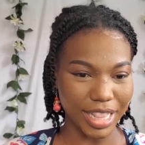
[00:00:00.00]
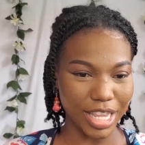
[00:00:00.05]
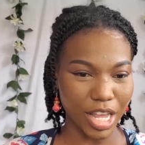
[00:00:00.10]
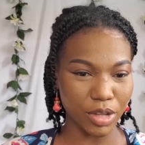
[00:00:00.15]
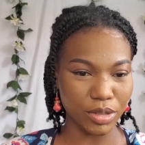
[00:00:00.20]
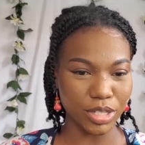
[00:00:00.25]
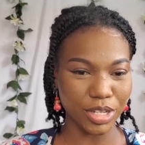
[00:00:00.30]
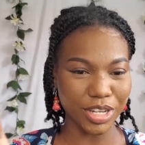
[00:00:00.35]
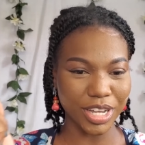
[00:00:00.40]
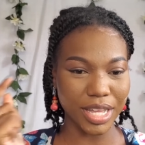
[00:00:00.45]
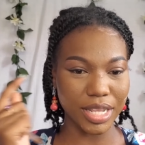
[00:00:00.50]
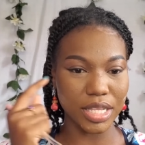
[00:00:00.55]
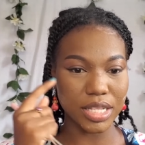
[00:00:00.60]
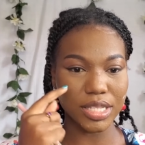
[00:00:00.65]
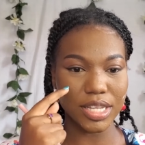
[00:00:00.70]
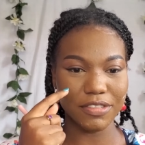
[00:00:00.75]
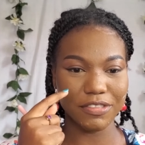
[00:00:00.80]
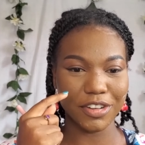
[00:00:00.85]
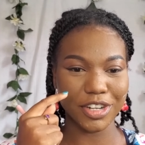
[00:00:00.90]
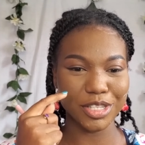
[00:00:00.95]
Now look at the
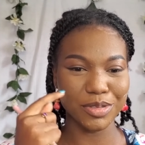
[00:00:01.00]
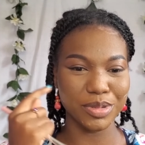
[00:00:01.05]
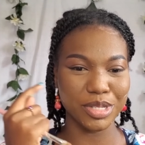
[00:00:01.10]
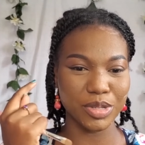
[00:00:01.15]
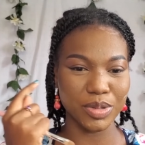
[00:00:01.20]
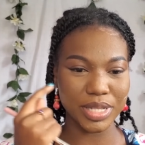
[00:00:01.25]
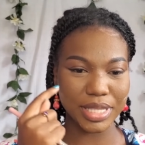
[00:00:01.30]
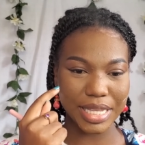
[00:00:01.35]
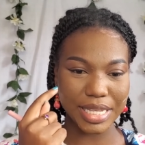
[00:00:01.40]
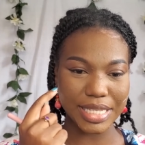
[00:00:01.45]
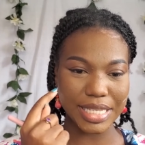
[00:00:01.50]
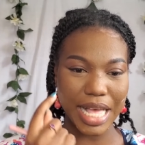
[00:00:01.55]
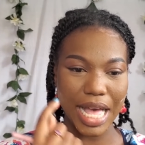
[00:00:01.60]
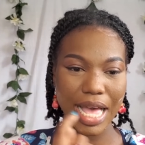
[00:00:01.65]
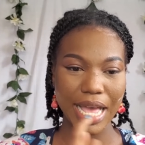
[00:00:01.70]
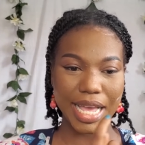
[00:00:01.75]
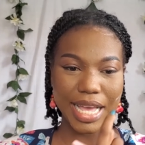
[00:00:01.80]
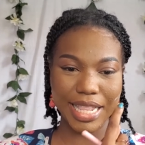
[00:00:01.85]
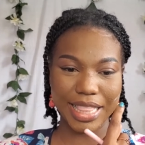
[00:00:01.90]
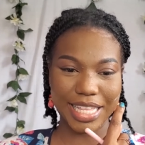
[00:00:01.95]
difference between this eye
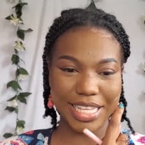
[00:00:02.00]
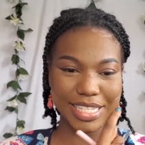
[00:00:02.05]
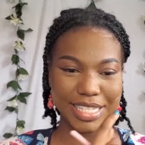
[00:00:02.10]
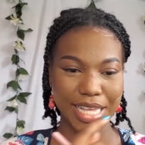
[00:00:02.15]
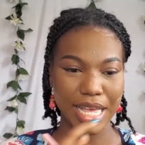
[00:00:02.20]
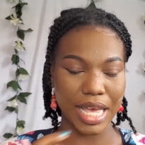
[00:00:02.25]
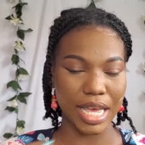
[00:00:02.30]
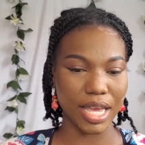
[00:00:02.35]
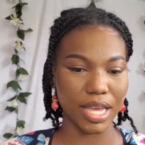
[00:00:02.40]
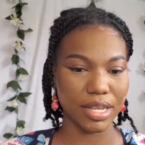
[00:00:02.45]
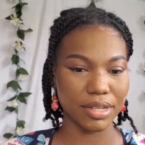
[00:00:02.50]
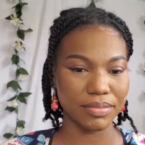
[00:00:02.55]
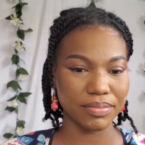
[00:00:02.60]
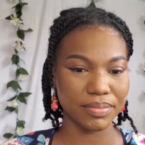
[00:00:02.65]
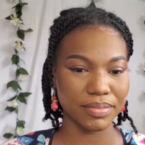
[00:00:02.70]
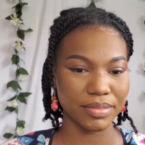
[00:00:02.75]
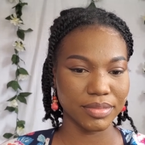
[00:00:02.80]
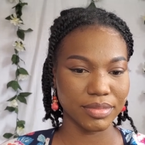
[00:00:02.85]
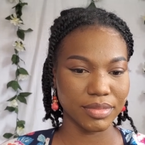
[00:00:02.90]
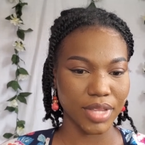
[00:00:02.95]
and this eye.
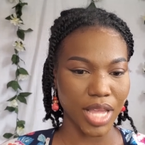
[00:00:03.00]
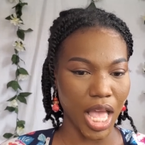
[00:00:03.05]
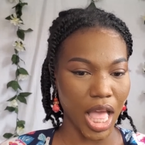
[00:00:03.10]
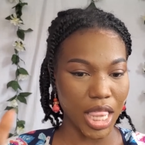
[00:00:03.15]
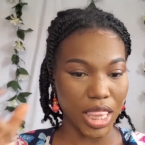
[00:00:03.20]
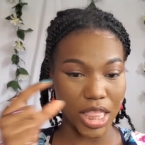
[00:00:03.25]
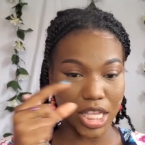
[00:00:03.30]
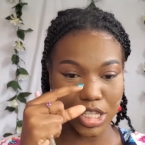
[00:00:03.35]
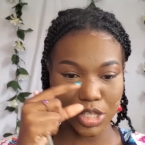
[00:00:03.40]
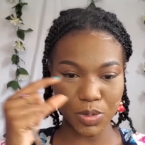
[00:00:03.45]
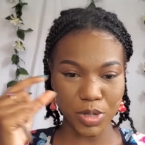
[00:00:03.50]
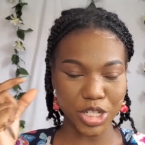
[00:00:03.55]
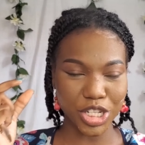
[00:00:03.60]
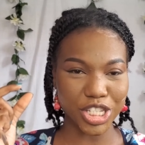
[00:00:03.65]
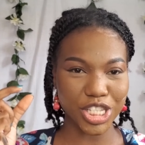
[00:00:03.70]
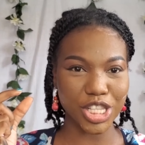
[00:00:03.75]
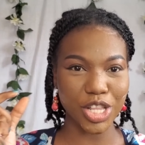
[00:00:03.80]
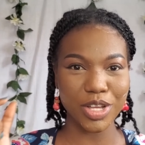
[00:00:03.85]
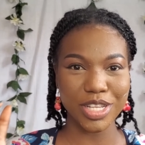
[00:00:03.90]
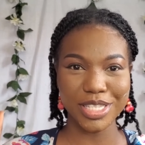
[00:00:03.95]
This one
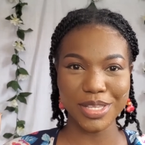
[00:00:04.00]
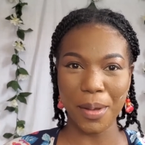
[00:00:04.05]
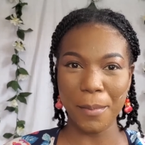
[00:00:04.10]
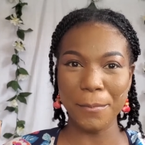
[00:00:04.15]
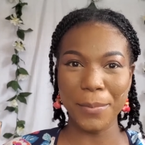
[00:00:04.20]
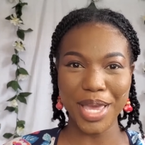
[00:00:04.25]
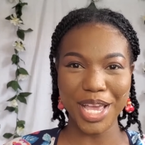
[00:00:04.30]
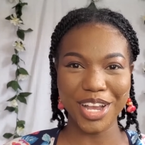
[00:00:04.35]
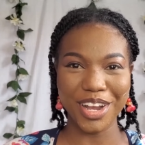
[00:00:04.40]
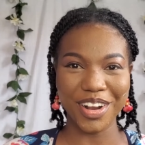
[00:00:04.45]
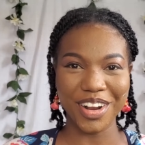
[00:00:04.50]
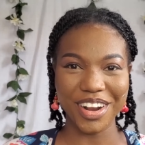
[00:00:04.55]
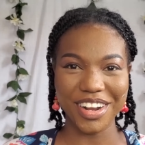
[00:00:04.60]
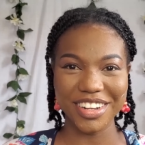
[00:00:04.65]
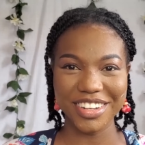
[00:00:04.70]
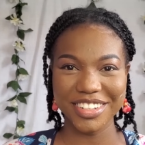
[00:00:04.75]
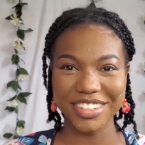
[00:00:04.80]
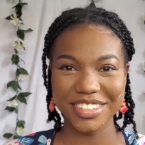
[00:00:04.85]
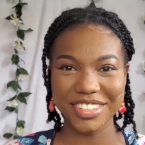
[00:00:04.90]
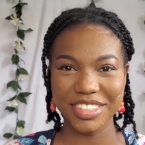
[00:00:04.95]
just looks bigger.
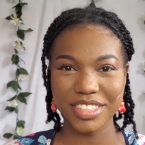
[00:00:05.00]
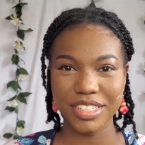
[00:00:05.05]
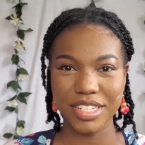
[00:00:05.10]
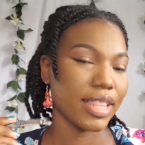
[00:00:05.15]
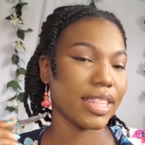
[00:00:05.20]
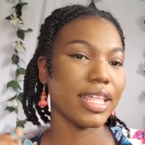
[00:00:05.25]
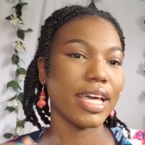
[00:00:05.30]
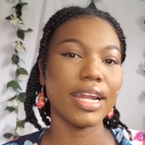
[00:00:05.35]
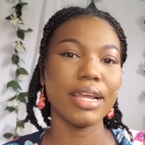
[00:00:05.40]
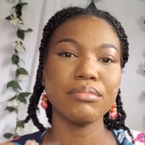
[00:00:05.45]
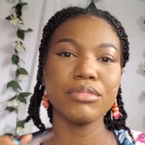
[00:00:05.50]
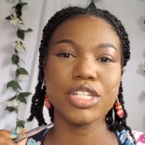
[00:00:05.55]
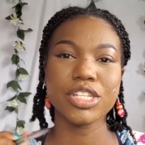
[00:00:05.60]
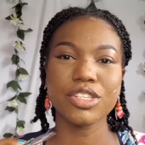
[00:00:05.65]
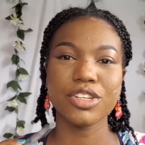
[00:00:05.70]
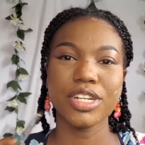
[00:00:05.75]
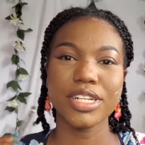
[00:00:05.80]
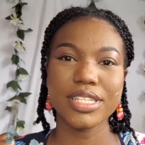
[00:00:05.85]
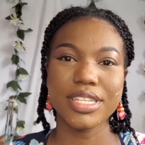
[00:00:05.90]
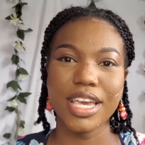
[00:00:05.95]
Then I'm just
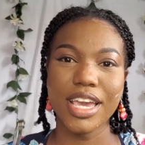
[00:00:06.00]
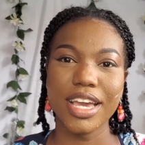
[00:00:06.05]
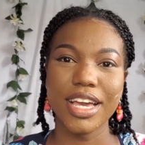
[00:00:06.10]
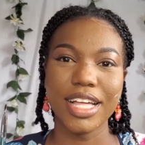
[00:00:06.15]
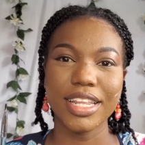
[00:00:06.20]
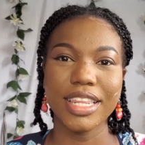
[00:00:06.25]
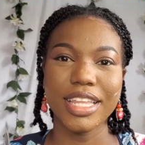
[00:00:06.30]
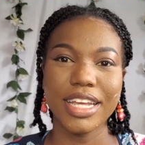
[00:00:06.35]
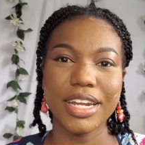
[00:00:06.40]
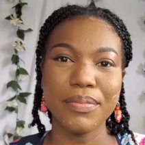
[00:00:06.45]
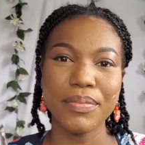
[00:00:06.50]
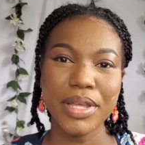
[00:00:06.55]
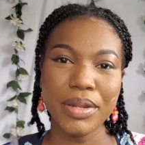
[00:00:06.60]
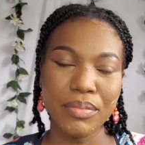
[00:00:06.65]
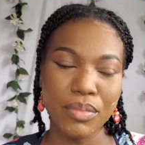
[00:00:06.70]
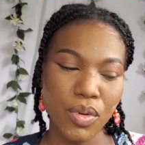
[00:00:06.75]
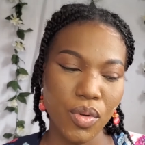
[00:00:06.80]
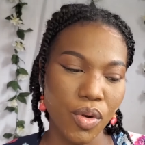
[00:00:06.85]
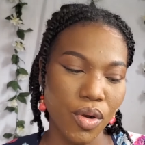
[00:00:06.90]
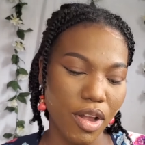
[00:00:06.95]
going to take a little bit
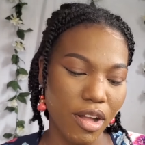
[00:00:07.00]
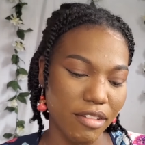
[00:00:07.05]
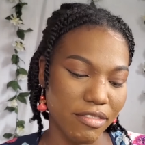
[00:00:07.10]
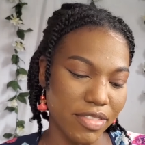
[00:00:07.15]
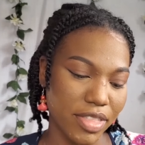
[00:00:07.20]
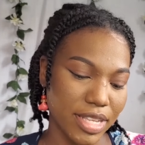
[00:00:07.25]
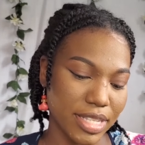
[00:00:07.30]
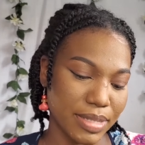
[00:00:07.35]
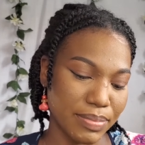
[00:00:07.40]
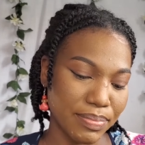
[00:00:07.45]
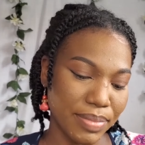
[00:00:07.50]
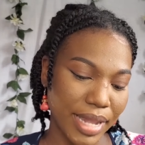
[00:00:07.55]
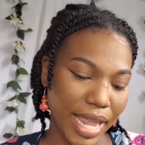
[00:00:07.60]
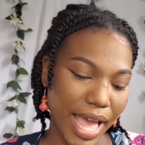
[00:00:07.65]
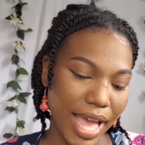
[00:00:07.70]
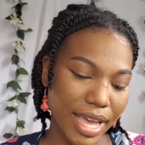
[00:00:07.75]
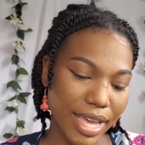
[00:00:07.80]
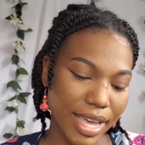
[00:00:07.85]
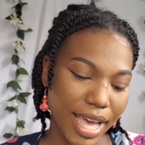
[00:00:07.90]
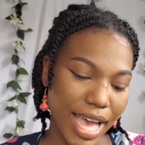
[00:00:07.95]
more of this
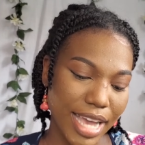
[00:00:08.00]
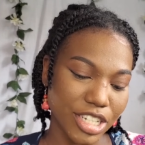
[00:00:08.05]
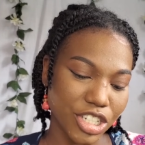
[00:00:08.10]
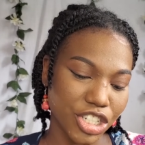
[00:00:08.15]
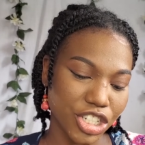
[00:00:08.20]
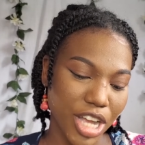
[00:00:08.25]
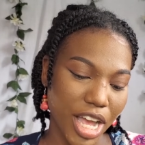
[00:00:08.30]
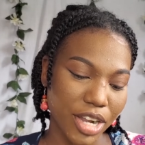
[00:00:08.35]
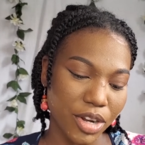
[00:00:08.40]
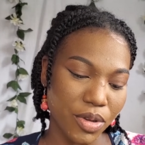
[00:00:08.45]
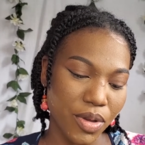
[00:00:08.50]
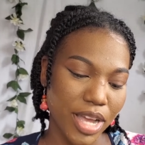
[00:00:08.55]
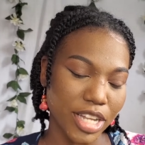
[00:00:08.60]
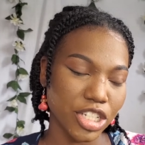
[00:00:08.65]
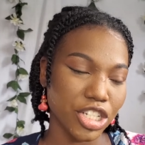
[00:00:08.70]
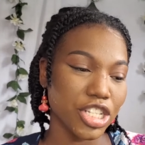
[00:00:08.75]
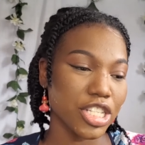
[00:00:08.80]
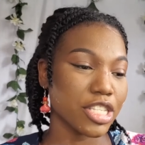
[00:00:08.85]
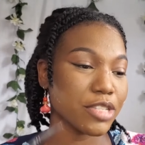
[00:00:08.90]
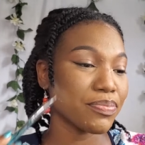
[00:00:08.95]
black eyeshadow and
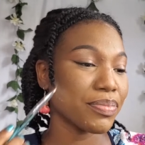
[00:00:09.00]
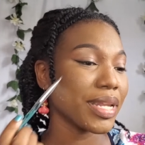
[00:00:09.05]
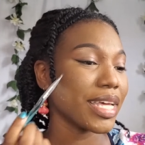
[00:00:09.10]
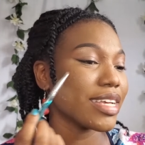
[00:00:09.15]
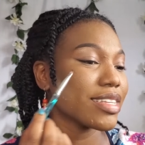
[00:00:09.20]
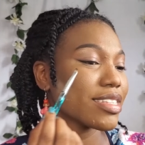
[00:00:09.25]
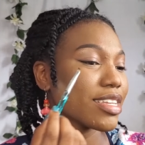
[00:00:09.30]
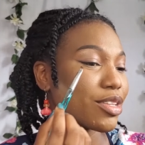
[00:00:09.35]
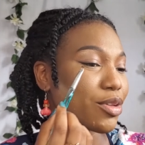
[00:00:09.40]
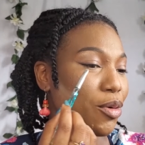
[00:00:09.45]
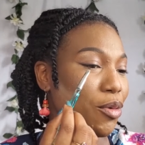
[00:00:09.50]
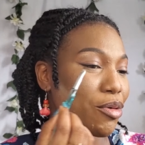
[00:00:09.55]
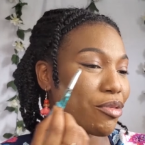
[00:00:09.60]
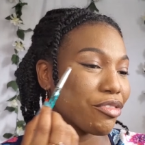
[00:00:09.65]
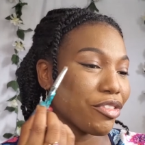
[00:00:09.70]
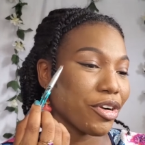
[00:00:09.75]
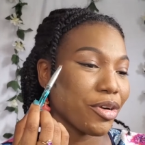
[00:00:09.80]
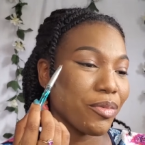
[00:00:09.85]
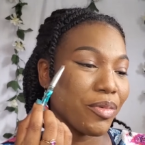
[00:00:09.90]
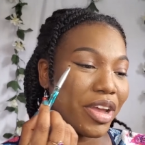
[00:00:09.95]
just place it
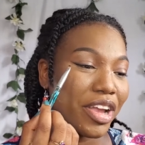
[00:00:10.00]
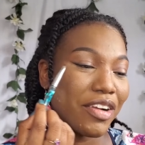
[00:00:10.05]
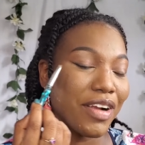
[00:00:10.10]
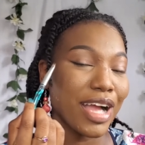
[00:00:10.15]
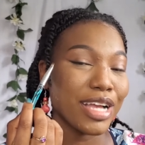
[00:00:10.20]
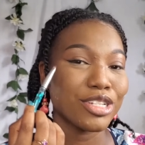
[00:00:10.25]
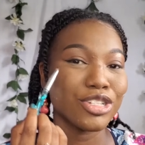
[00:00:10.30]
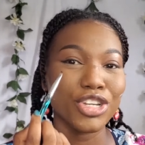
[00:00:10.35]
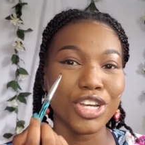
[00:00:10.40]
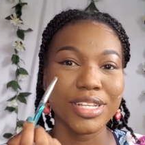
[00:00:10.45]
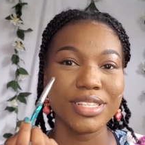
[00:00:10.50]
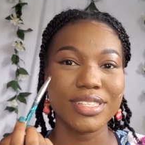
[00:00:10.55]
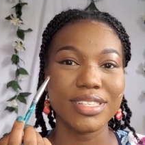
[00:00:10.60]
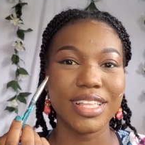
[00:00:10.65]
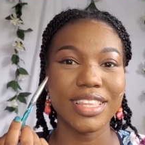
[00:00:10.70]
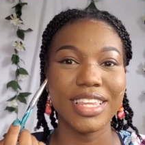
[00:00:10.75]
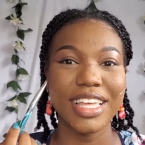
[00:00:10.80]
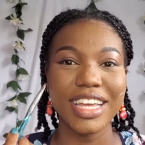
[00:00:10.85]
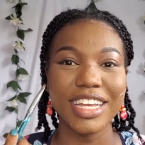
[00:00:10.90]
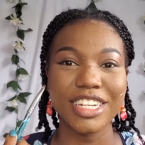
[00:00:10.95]
over where I just
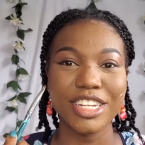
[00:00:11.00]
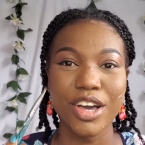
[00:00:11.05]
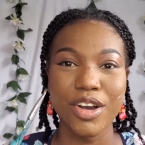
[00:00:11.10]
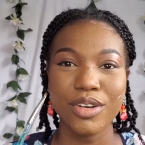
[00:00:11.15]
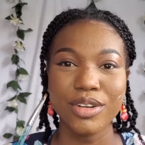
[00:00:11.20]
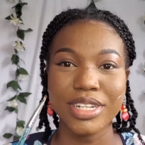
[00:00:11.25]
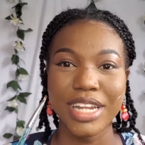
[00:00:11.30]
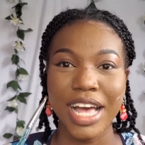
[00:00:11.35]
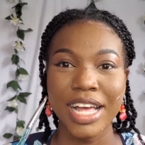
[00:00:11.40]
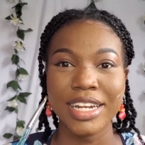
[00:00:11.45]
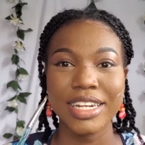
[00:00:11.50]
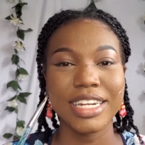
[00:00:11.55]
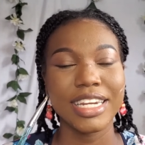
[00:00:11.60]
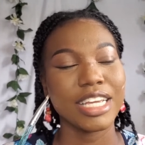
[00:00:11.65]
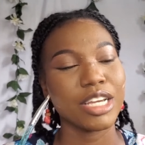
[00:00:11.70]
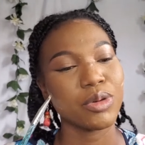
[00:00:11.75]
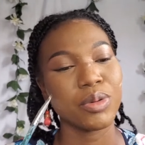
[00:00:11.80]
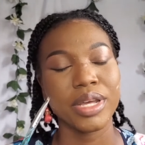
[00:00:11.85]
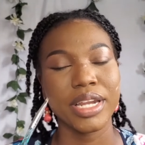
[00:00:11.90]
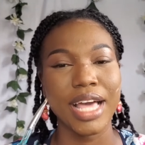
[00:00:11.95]
laid down that
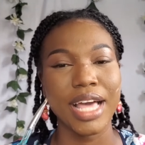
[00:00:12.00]
liquid